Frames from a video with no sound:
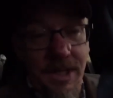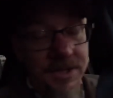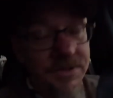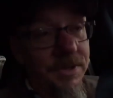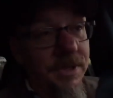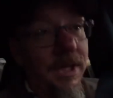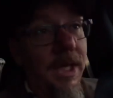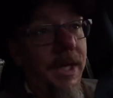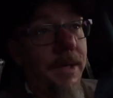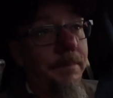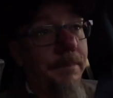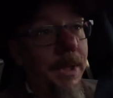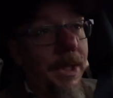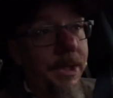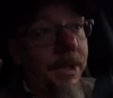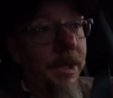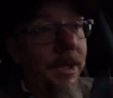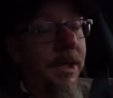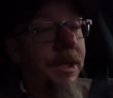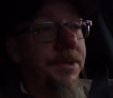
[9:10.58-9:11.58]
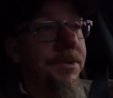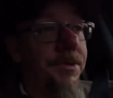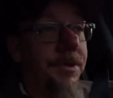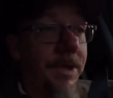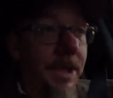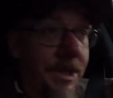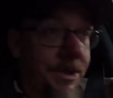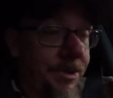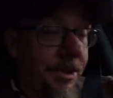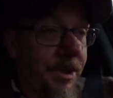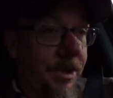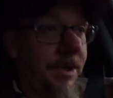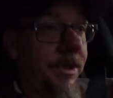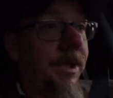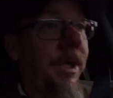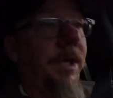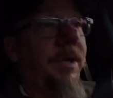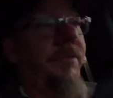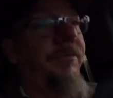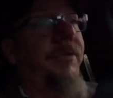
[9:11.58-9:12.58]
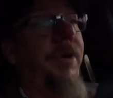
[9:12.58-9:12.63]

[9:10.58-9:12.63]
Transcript: has a lot of mud on it, so that's going to take a